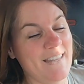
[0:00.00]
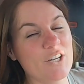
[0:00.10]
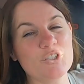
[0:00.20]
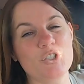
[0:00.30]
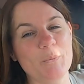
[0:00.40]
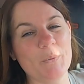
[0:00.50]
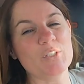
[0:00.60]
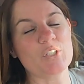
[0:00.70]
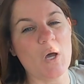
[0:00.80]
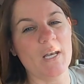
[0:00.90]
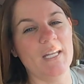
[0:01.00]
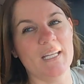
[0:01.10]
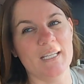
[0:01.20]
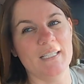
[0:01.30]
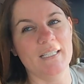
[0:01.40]
supersonic
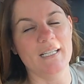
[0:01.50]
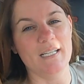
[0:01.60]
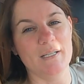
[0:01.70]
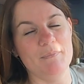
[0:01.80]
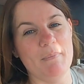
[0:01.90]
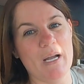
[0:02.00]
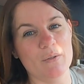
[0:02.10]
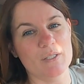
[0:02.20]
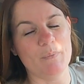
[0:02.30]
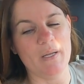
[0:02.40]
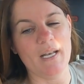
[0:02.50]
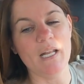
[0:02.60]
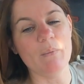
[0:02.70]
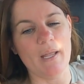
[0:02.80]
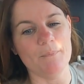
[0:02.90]
mounts. But
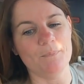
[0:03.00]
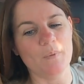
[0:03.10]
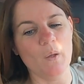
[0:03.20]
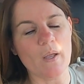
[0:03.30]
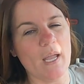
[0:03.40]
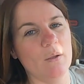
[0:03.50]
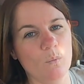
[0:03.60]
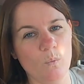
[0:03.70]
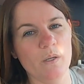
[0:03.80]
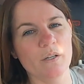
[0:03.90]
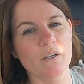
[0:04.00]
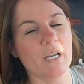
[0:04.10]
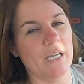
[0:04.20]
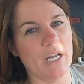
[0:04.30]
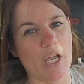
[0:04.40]
anyway, okay, we're
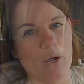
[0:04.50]
gonna go.